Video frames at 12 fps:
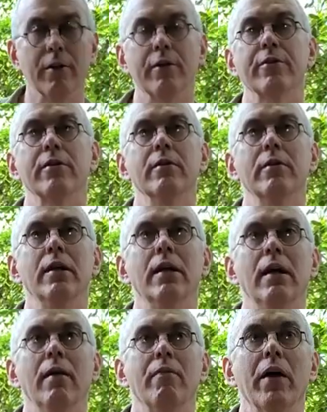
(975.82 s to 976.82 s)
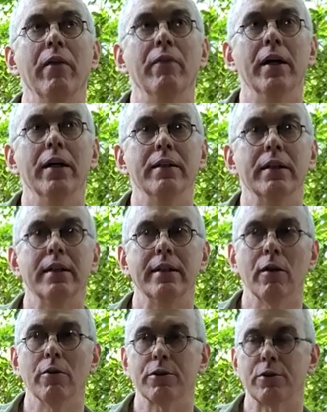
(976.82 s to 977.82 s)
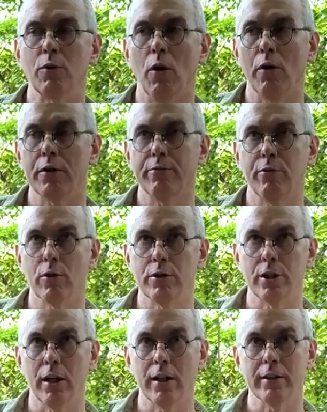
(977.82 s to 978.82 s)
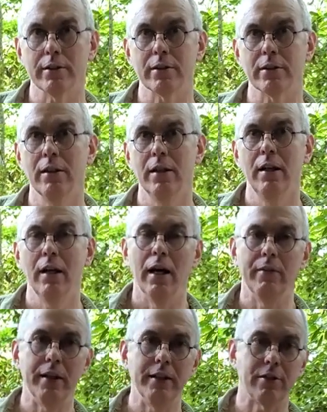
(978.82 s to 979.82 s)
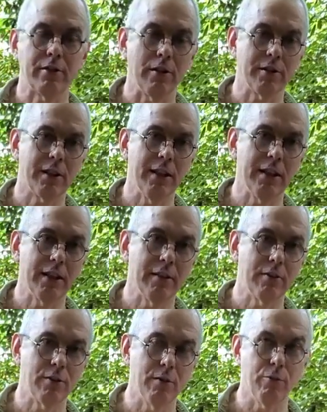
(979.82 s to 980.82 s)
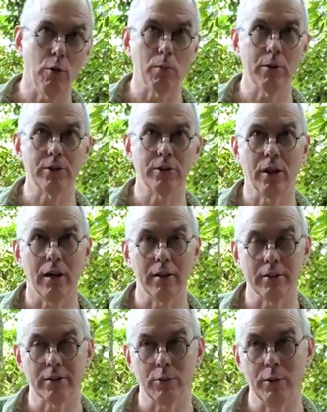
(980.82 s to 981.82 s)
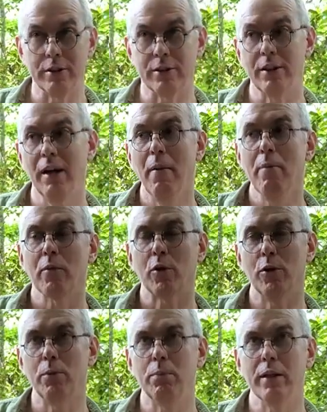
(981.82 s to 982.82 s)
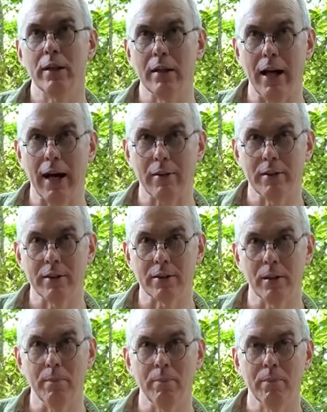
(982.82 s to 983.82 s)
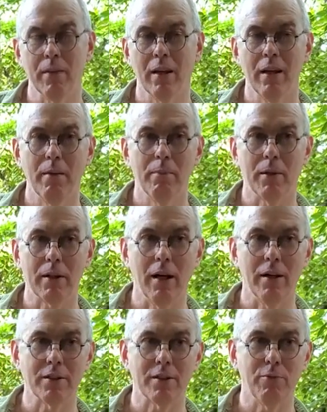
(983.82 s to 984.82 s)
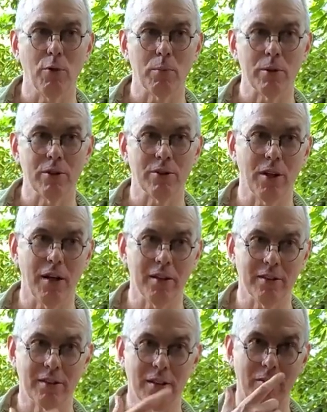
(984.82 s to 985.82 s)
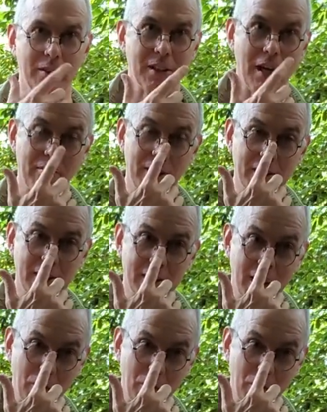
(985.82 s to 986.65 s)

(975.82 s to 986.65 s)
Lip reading: earth. And then he goes through all the 4 jhanas, and then he starts getting into the formless jhanas, which could be an anachronism, because the formless jhanas, there is evidence that